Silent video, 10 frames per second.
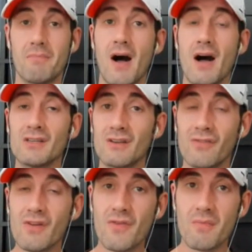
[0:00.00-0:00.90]

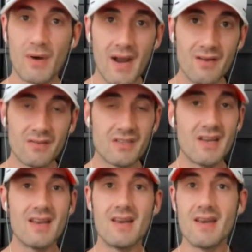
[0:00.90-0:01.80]
Positively for the Browns,
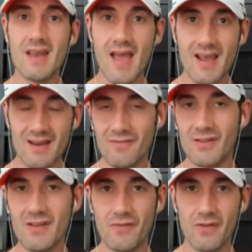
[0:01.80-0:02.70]

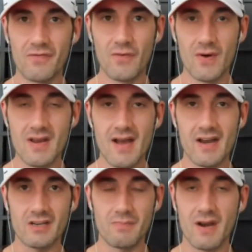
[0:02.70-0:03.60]
negatively for the
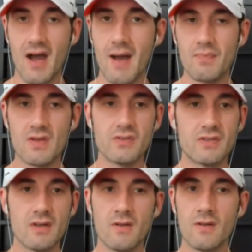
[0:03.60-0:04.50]
49ers. But
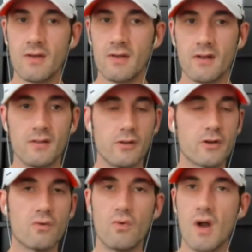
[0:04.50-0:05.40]
Hopkins
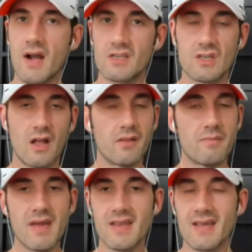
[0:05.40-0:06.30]
looking rock solid,
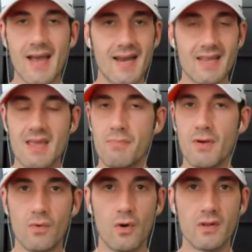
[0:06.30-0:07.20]
man. You got to keep
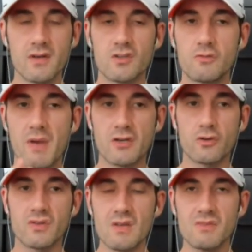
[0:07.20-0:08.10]
it rolling.
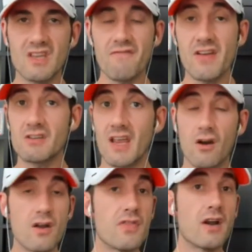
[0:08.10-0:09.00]
Special teams defense
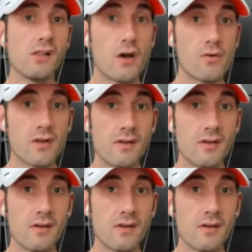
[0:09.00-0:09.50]
carrying their load.